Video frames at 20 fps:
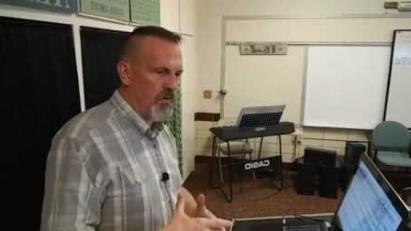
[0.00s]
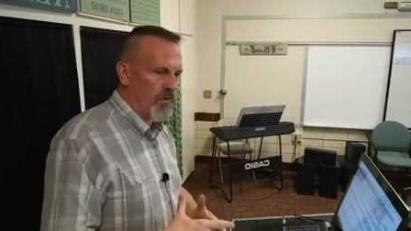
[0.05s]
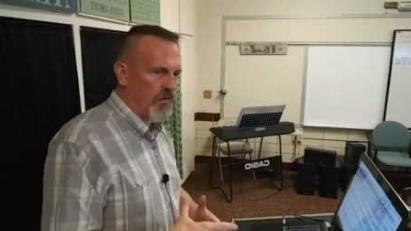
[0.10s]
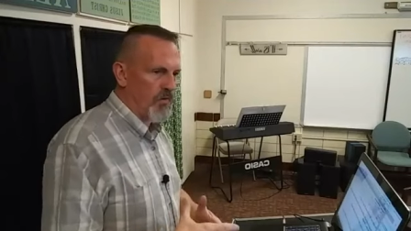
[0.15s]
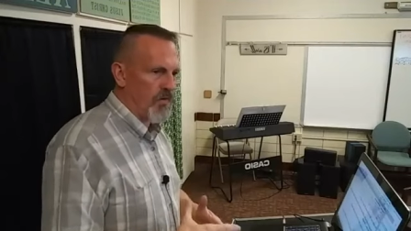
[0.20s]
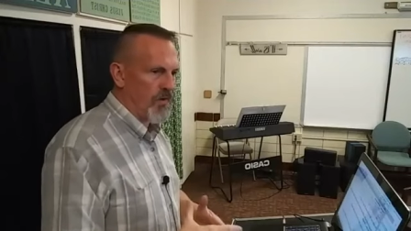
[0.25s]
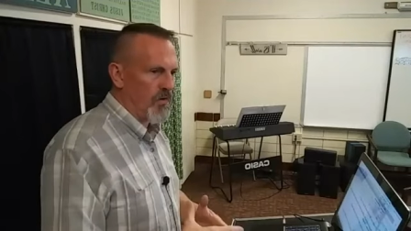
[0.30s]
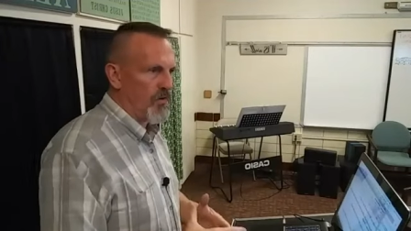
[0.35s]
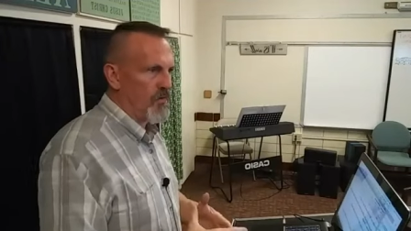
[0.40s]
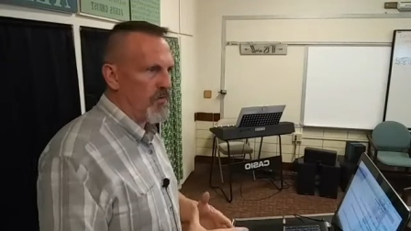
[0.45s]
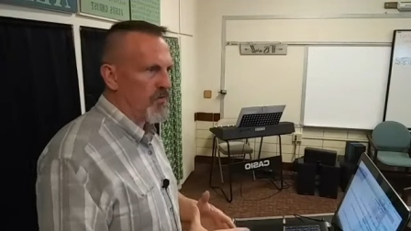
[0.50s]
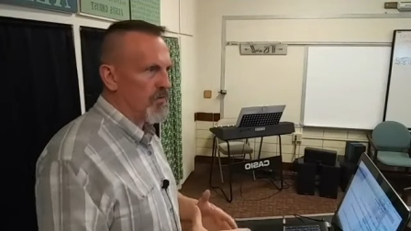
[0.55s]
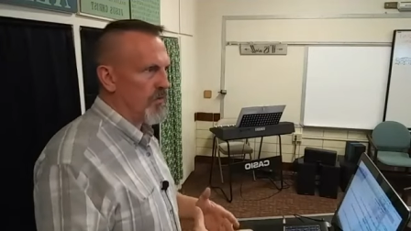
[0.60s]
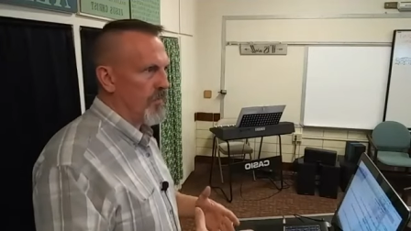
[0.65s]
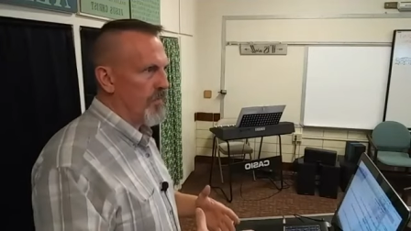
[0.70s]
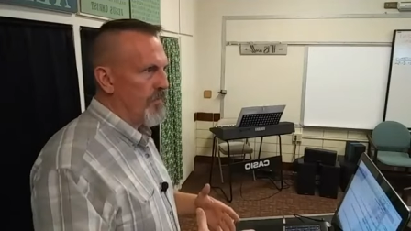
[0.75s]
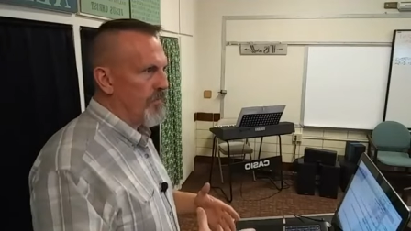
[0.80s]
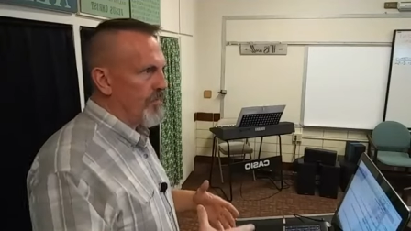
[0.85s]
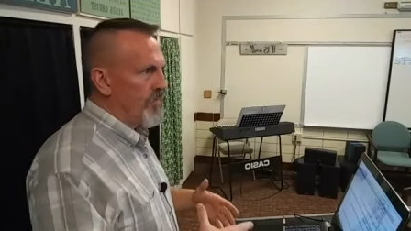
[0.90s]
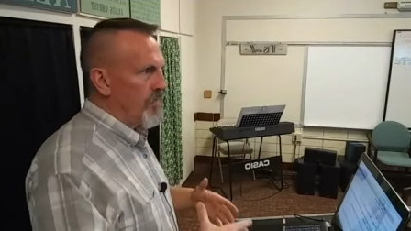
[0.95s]
and those
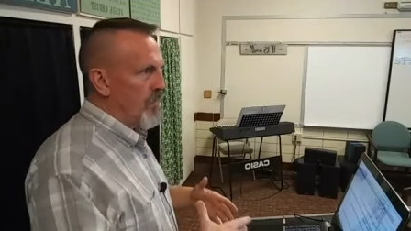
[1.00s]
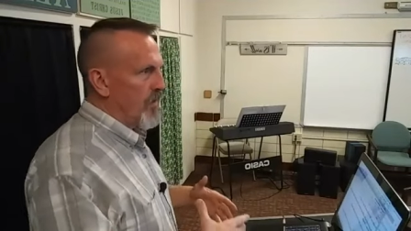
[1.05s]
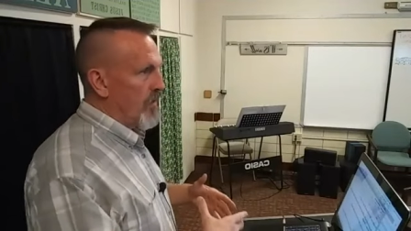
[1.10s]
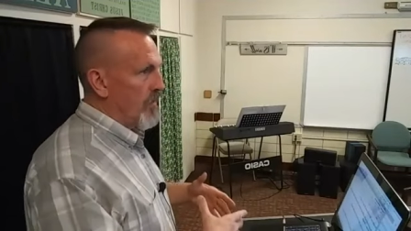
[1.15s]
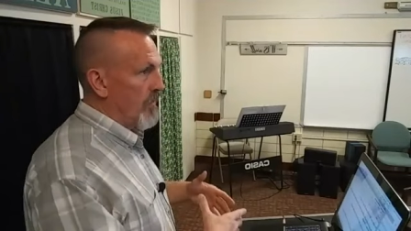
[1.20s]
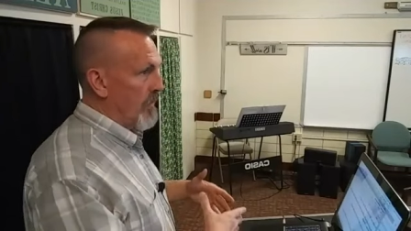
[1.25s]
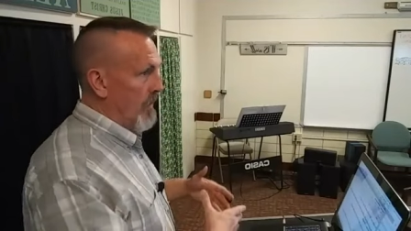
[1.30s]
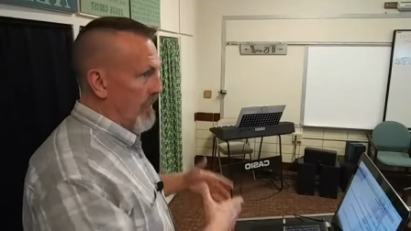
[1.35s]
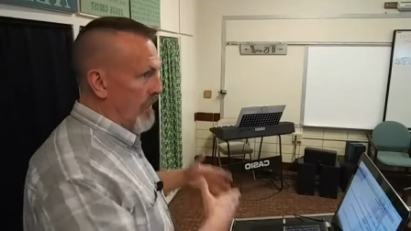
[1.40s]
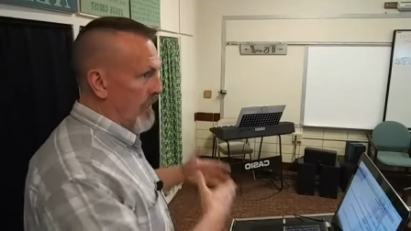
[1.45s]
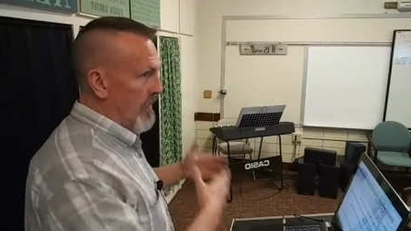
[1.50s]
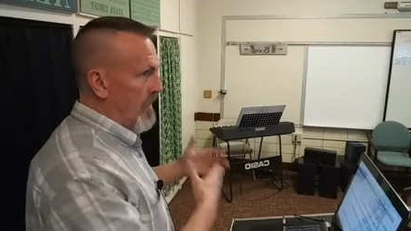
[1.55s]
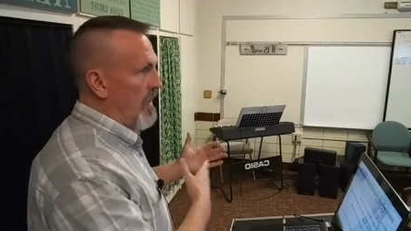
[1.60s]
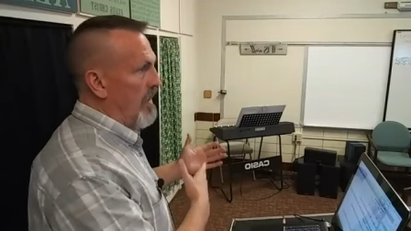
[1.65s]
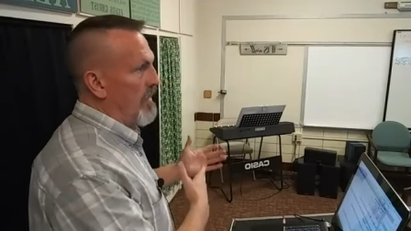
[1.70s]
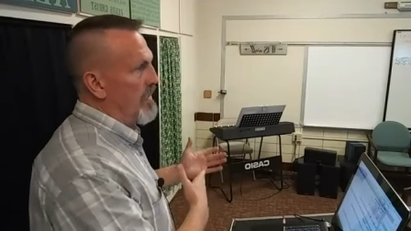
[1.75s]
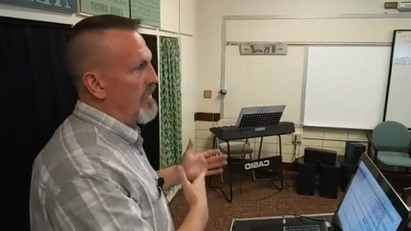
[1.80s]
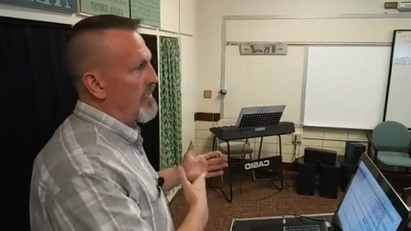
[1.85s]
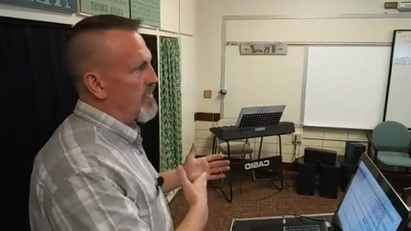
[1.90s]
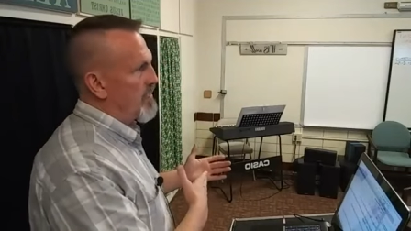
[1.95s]
that are
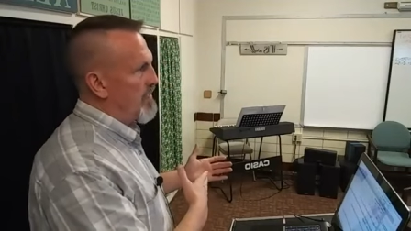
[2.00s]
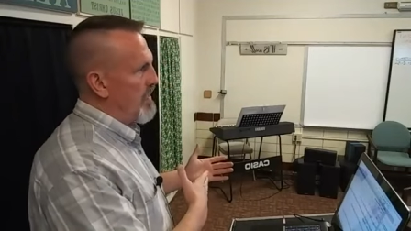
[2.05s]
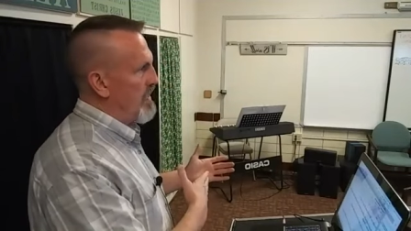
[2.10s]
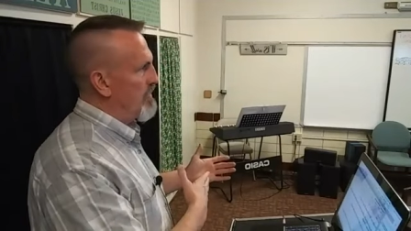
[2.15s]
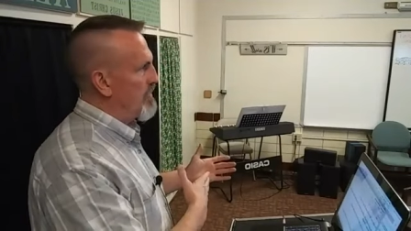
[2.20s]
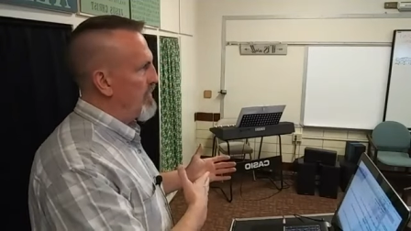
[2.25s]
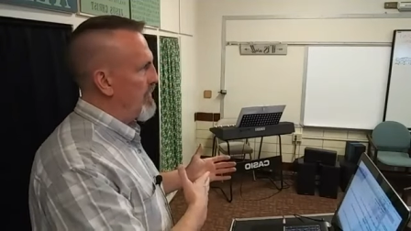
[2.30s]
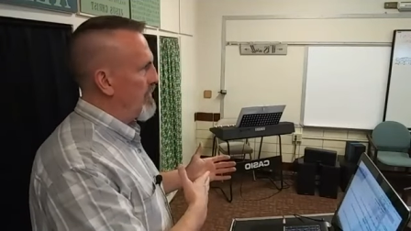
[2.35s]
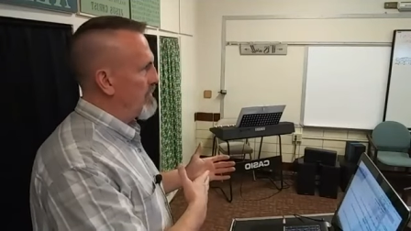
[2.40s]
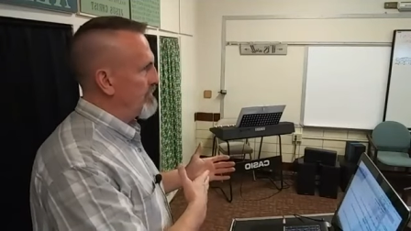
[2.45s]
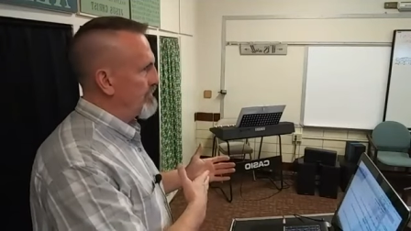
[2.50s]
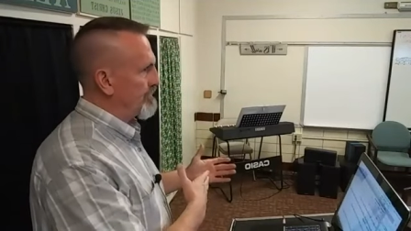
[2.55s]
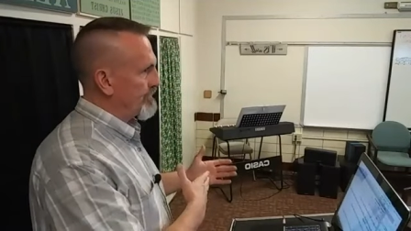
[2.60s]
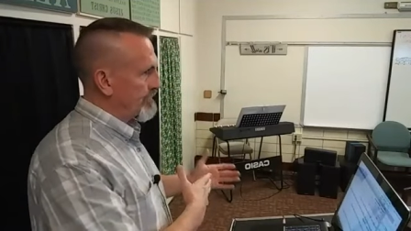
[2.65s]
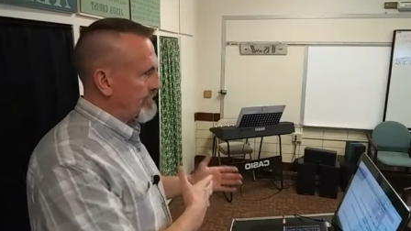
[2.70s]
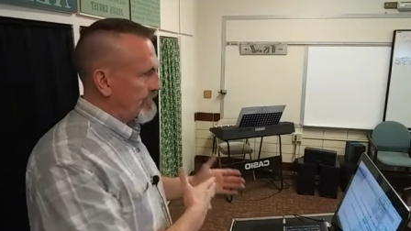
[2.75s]
not his people,